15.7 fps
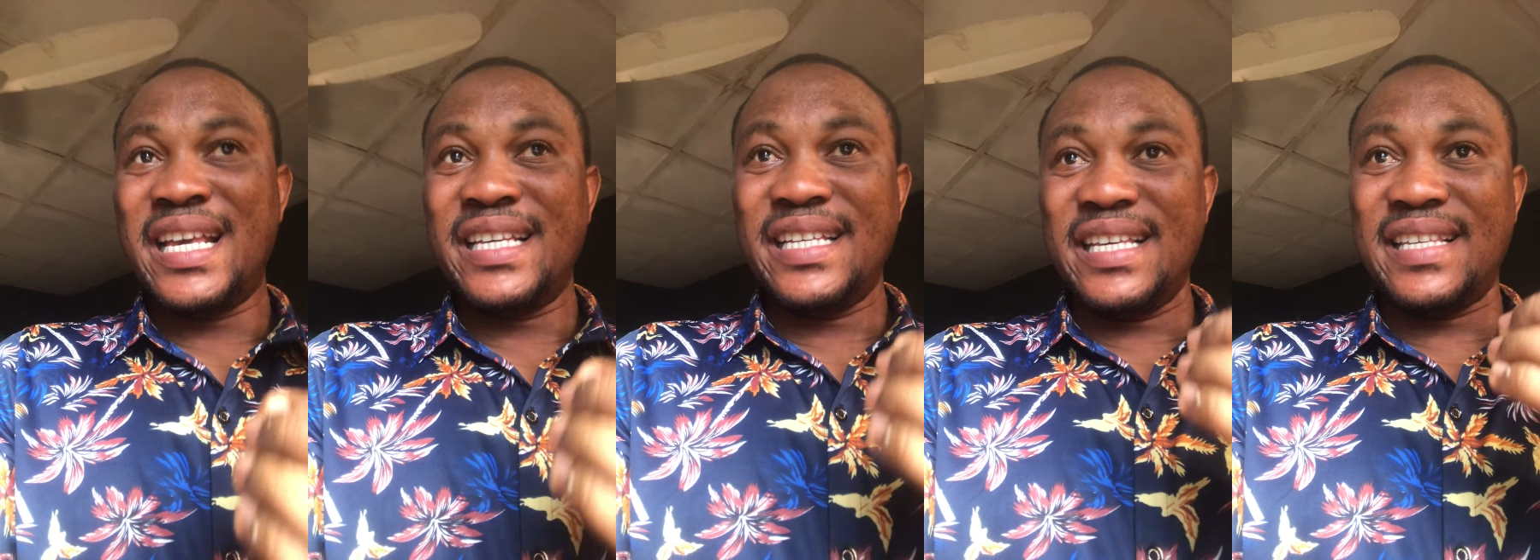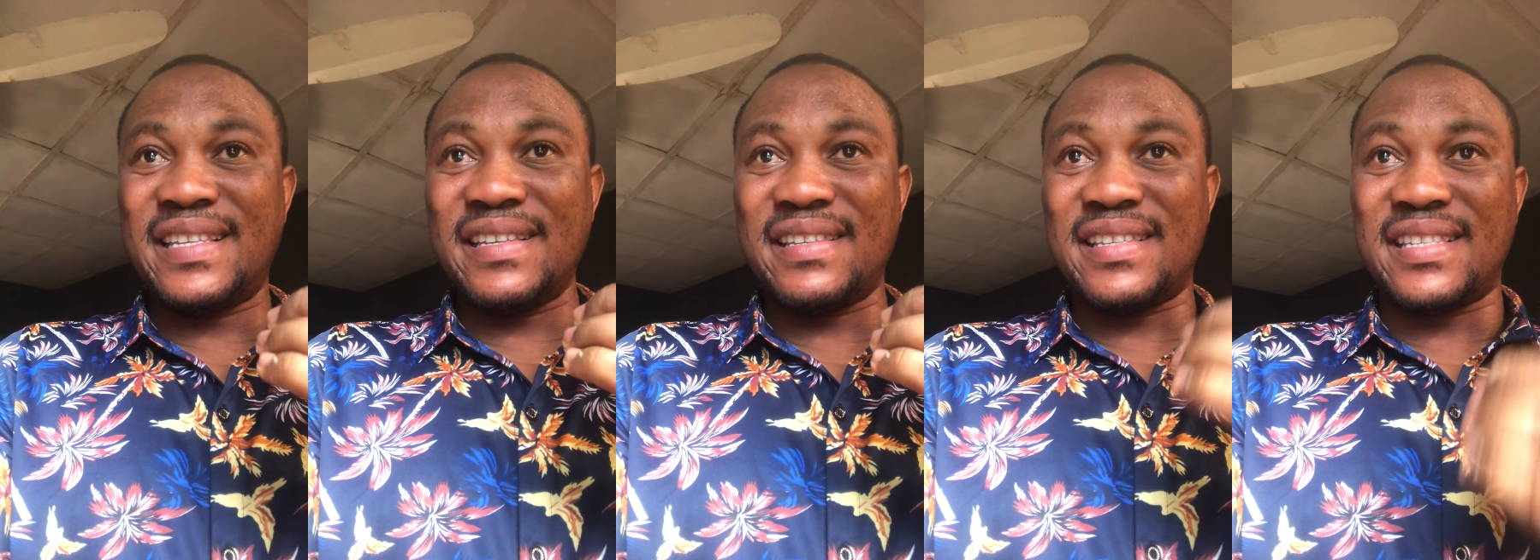is
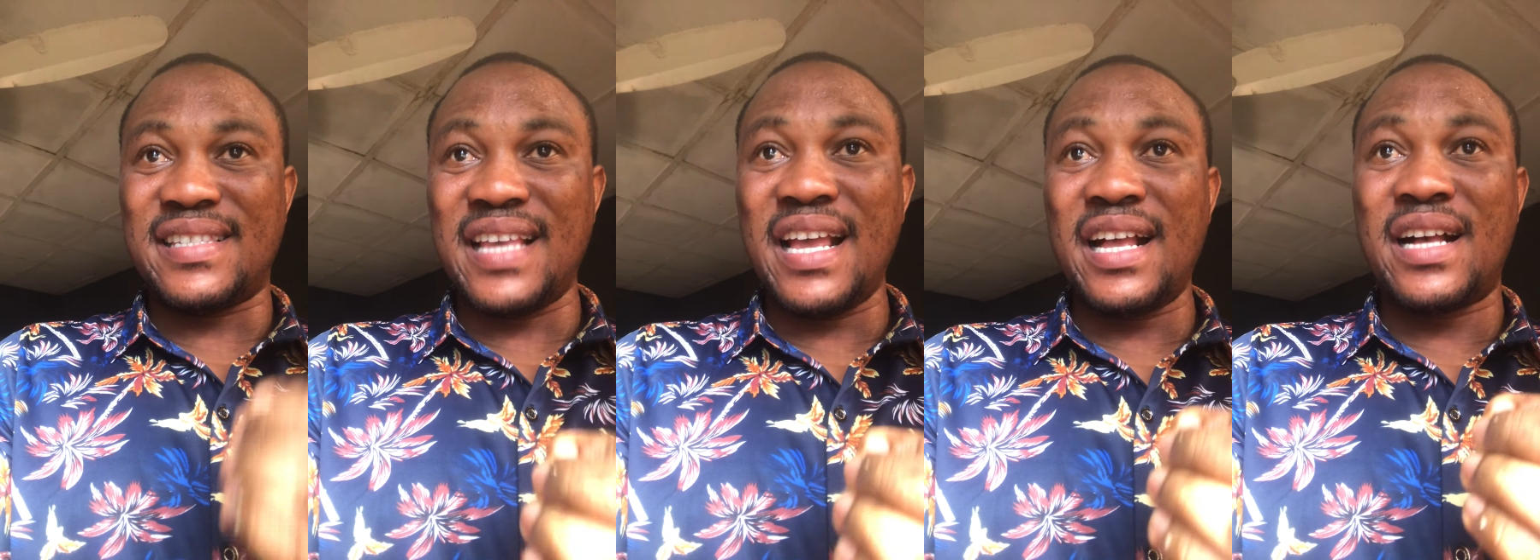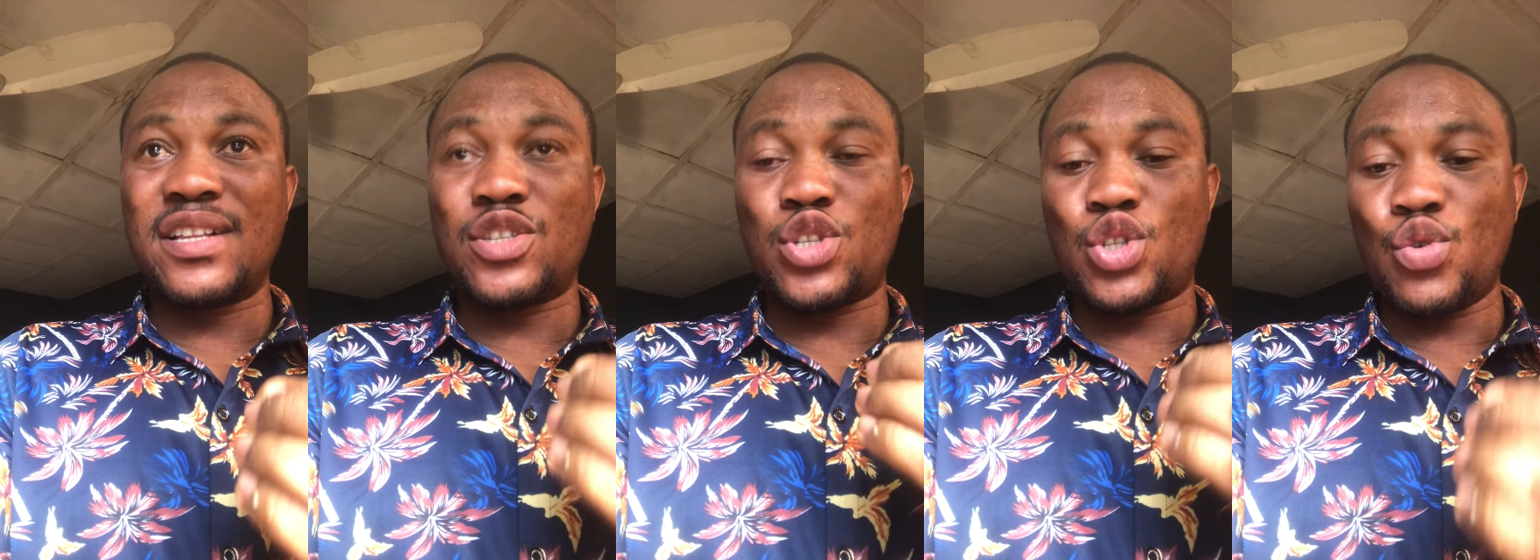zinc
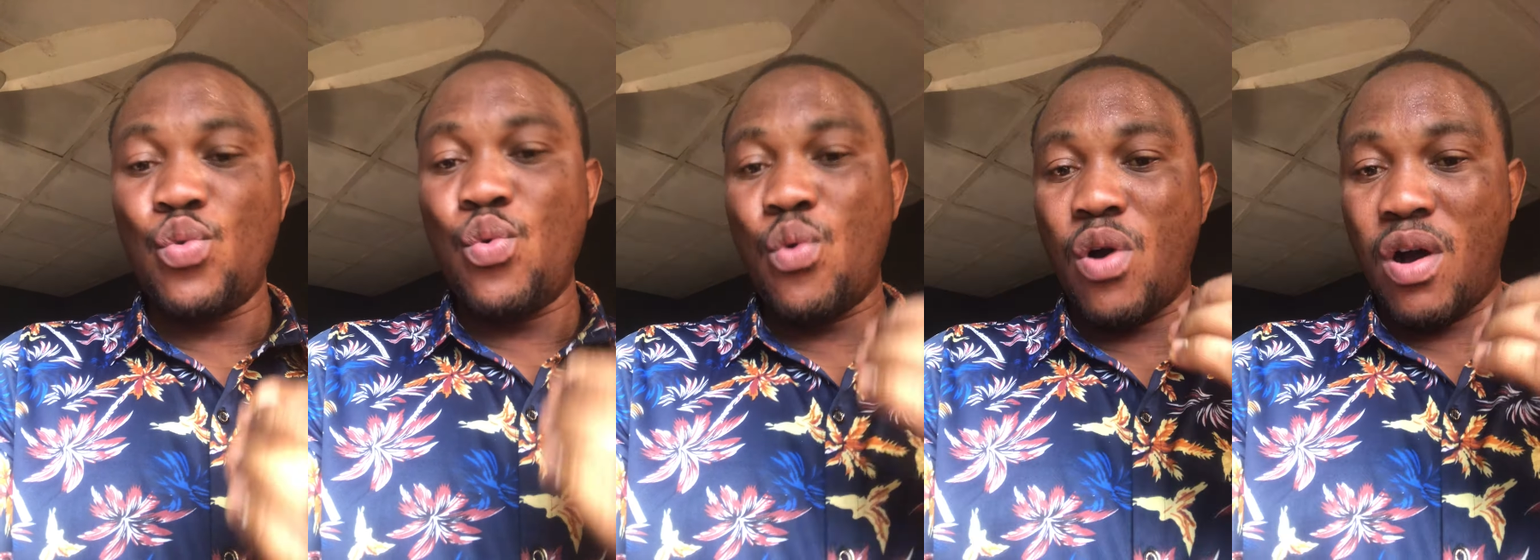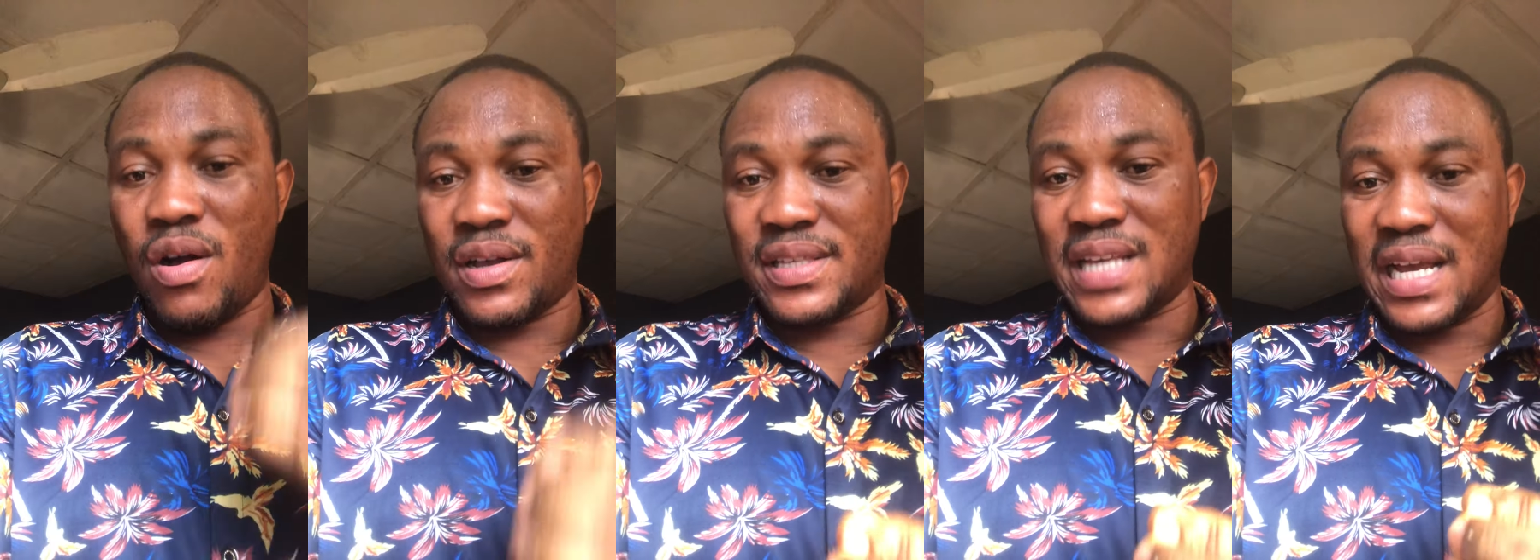2
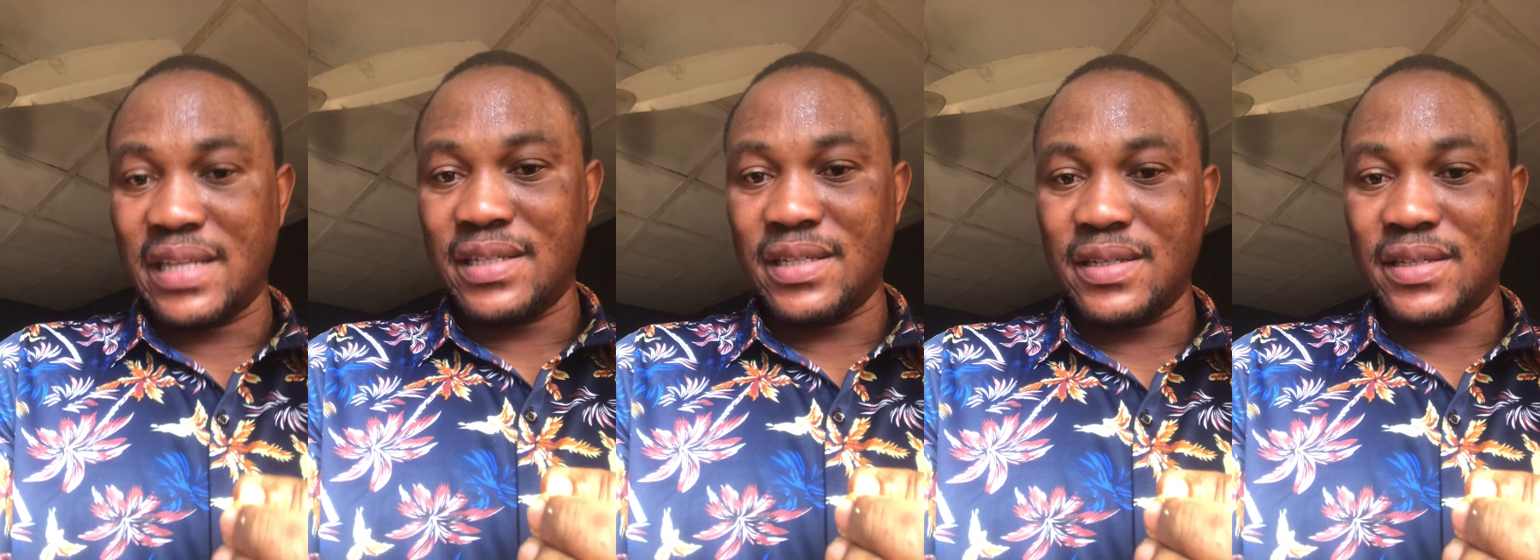oxide.